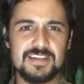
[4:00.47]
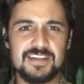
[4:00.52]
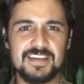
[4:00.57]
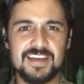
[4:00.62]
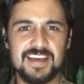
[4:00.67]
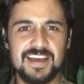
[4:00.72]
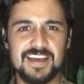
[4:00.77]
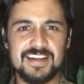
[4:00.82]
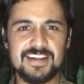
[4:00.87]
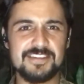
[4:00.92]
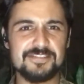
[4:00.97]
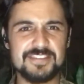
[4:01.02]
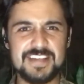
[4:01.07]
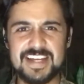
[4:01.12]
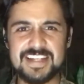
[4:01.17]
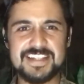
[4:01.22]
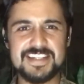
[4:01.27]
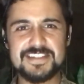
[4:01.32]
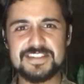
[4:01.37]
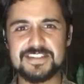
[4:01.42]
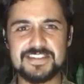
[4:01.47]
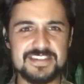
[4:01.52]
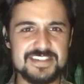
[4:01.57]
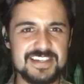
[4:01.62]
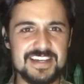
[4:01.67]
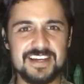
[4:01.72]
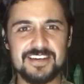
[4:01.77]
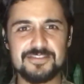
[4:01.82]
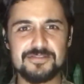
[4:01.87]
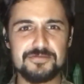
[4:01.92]
And if that doesn't
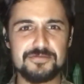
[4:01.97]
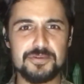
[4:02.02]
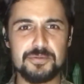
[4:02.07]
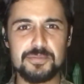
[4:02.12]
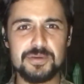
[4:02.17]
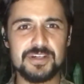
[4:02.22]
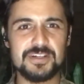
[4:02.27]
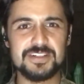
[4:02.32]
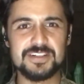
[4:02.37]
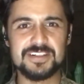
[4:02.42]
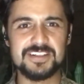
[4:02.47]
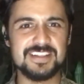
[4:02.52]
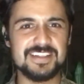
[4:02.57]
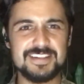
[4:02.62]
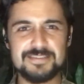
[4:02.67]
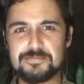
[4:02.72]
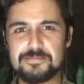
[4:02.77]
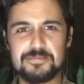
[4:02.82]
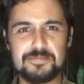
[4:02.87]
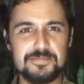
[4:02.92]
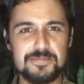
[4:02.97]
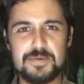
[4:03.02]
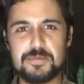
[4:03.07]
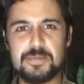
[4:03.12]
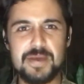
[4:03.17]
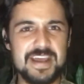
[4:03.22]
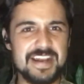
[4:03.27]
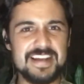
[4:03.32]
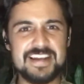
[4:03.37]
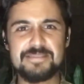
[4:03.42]
sound familiar, then
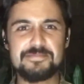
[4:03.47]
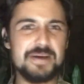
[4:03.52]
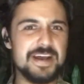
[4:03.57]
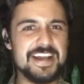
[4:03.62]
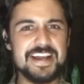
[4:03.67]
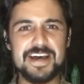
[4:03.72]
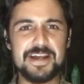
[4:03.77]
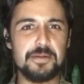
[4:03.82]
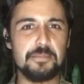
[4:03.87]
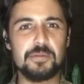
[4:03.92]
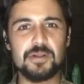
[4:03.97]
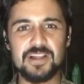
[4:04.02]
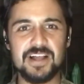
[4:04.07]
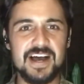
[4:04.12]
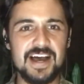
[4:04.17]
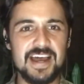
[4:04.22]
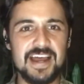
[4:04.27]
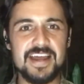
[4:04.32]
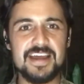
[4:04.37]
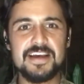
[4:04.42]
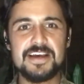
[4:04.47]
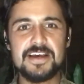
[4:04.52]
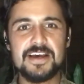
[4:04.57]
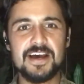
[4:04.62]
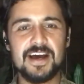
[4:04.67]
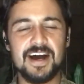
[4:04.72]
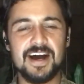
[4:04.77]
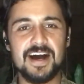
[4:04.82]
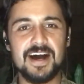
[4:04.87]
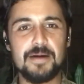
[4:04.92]
it might not apply.
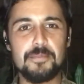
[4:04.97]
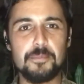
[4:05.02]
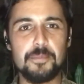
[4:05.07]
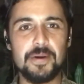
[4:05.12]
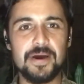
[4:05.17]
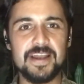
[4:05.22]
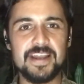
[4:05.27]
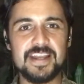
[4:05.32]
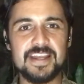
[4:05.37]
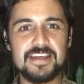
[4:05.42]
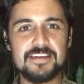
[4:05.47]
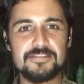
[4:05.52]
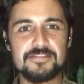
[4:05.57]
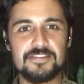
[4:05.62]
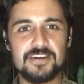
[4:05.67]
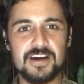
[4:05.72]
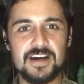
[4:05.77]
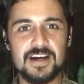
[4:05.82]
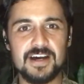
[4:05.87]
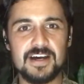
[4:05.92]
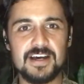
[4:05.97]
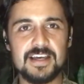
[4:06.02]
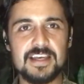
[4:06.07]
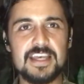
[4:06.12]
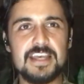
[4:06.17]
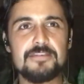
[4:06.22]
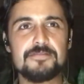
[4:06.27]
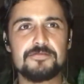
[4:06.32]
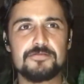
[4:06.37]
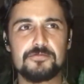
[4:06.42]
But if
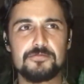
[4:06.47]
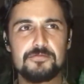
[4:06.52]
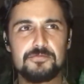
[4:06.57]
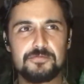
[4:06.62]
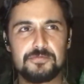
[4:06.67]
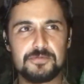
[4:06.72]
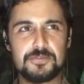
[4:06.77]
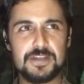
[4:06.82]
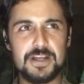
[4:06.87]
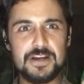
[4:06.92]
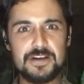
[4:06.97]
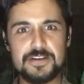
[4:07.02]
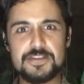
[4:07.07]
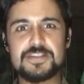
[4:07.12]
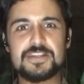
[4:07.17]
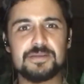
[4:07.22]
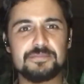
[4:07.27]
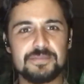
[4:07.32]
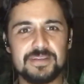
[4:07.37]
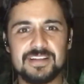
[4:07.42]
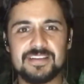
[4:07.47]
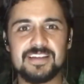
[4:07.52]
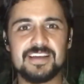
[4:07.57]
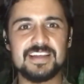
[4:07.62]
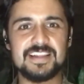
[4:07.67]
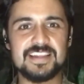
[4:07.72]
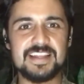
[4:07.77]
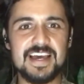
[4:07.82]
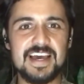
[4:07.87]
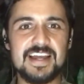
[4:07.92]
there is something like
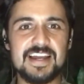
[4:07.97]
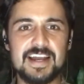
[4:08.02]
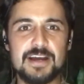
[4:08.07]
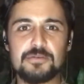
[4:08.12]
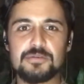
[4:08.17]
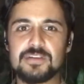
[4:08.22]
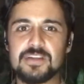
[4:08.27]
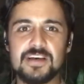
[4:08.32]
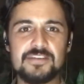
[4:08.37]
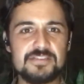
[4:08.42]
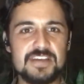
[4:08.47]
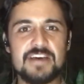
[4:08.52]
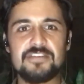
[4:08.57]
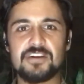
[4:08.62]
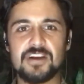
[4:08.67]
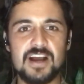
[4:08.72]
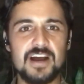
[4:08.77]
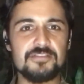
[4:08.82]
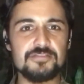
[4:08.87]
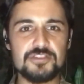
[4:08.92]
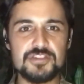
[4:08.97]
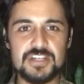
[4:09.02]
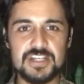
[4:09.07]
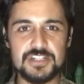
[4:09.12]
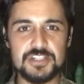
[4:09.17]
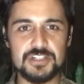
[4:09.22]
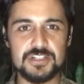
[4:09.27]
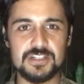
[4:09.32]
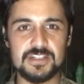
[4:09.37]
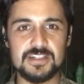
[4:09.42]
that, I would love to have a
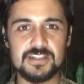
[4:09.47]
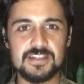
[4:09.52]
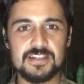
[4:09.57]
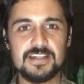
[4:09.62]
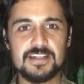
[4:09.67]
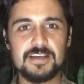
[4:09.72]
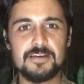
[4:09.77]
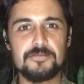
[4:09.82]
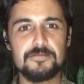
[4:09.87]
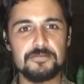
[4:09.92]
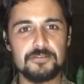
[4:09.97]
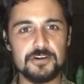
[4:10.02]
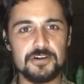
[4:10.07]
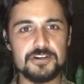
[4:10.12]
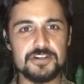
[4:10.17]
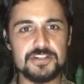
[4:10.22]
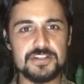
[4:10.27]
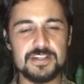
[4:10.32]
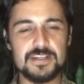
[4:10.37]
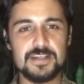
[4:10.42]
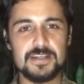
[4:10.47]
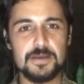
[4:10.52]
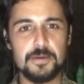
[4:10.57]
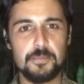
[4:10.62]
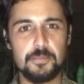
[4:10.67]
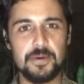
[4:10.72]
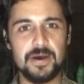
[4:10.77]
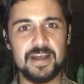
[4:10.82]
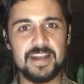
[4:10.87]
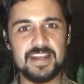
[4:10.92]
conversation first.
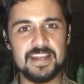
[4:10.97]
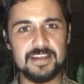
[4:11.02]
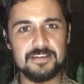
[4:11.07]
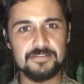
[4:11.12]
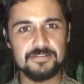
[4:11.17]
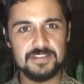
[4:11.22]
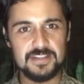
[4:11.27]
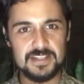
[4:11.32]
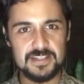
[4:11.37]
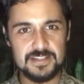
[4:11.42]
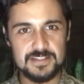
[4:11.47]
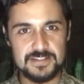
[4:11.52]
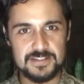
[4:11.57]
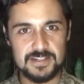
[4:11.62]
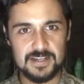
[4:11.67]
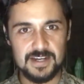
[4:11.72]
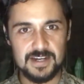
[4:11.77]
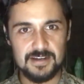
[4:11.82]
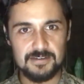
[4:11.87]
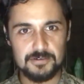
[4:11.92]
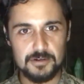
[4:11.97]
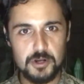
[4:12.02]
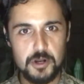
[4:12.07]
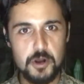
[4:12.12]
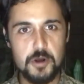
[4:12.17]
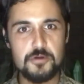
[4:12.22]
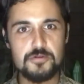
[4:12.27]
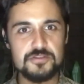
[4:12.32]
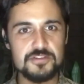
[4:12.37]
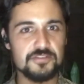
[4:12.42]
But if these
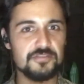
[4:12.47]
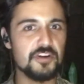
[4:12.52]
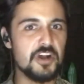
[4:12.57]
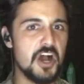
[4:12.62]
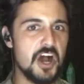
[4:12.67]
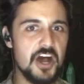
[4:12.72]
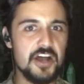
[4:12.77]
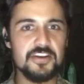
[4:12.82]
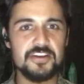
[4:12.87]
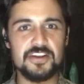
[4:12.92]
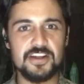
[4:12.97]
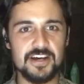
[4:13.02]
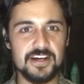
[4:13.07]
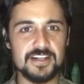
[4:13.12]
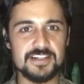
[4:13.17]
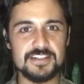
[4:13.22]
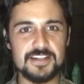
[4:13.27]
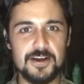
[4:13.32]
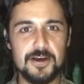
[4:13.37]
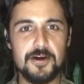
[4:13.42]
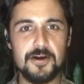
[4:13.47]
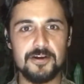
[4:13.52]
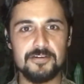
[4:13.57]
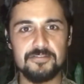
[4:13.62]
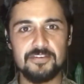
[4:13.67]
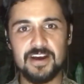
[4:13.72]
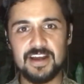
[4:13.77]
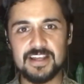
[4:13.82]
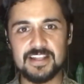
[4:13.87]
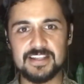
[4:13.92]
codes of conduct are
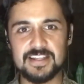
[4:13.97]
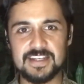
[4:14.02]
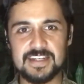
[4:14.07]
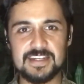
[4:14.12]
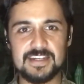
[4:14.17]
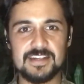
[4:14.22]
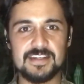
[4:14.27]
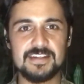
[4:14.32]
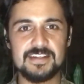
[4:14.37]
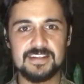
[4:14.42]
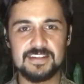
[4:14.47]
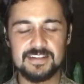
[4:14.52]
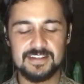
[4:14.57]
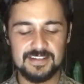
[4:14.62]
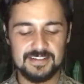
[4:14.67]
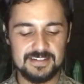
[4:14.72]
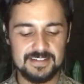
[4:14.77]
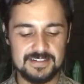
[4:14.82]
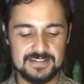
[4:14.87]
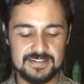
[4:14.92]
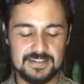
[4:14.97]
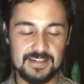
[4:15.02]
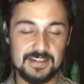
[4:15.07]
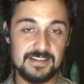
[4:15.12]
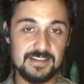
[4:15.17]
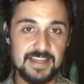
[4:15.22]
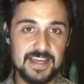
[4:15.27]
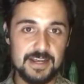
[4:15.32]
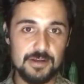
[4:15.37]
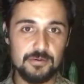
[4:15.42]
violated, and that's like
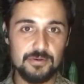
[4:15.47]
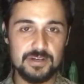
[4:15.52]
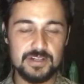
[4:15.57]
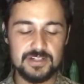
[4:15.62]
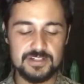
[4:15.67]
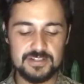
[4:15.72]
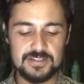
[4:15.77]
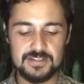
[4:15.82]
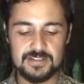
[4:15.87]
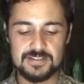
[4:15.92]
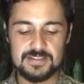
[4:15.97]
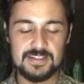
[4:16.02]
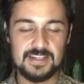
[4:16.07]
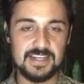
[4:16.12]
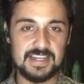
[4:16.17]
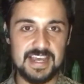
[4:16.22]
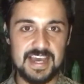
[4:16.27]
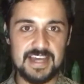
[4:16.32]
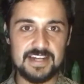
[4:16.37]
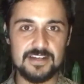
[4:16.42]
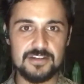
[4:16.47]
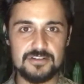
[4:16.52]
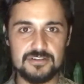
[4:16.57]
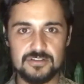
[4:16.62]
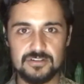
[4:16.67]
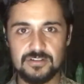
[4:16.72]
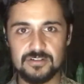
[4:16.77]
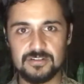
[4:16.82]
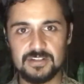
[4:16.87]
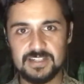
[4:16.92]
language, that's like
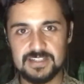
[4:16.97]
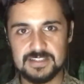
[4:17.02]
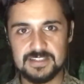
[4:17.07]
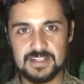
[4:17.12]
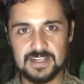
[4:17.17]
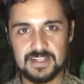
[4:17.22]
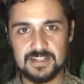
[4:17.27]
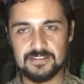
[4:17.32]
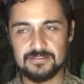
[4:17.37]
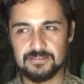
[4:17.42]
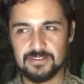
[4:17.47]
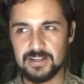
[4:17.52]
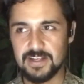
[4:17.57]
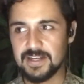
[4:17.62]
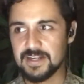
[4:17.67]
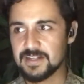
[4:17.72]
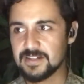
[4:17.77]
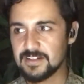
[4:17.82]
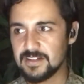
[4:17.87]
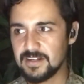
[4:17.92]
attitude, that's kind of like